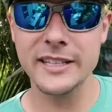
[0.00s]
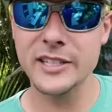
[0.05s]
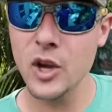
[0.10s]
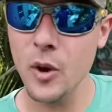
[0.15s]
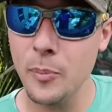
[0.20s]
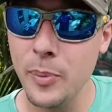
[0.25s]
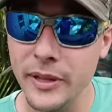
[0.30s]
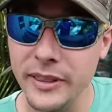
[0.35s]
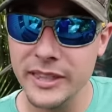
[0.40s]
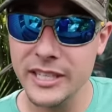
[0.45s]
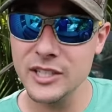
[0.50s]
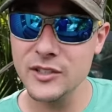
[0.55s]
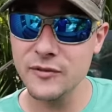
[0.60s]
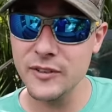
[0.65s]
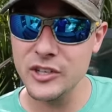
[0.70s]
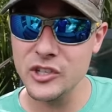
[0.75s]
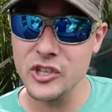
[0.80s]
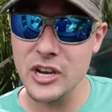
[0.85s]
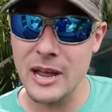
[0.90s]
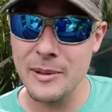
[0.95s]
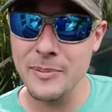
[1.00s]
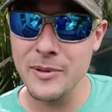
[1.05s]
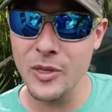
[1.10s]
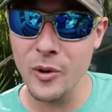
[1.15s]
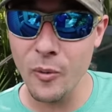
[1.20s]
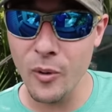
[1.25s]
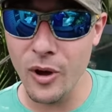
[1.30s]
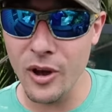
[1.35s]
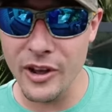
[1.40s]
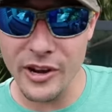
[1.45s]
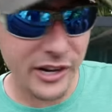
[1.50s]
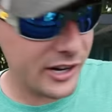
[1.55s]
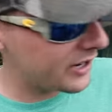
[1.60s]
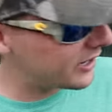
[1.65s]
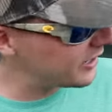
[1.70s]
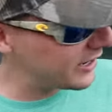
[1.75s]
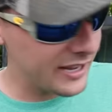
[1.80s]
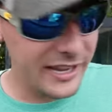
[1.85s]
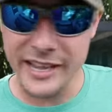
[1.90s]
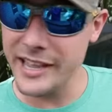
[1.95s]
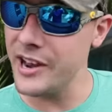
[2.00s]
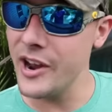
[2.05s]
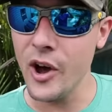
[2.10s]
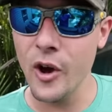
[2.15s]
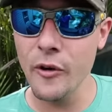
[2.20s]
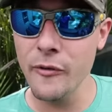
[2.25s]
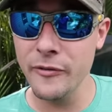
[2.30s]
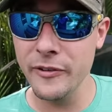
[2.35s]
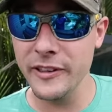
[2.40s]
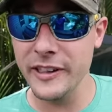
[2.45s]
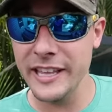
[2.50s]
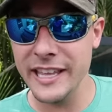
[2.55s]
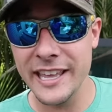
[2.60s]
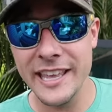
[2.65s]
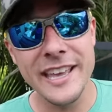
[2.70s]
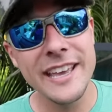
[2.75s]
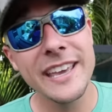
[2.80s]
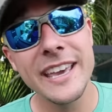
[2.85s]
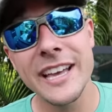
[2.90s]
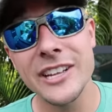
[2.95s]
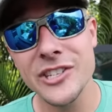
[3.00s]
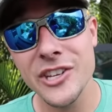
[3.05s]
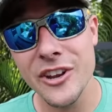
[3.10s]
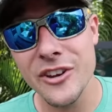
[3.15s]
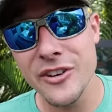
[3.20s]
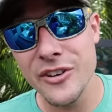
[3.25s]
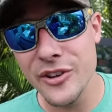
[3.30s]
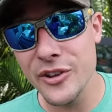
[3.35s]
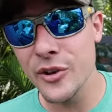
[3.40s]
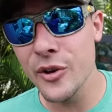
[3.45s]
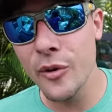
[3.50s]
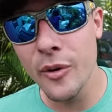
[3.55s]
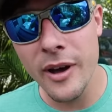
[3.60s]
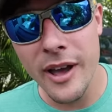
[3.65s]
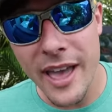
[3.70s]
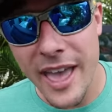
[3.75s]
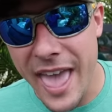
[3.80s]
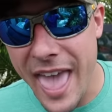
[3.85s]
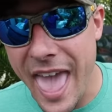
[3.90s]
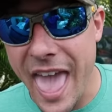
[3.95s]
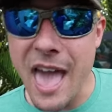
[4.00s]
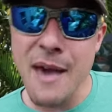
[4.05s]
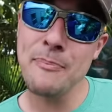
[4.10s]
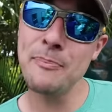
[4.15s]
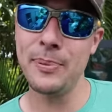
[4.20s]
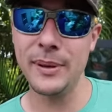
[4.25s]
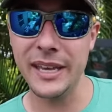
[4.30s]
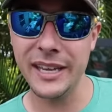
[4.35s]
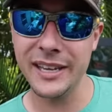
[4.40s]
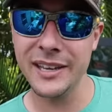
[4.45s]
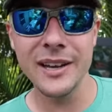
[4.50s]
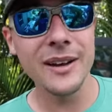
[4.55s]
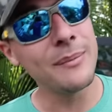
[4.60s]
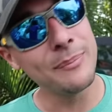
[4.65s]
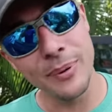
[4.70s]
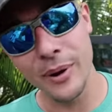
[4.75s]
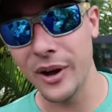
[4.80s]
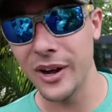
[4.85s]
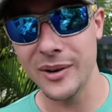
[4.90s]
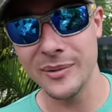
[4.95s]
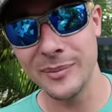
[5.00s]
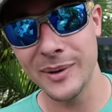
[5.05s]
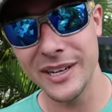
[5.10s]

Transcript: Let's go put this fish trap in the water and hopefully catch a new epic pond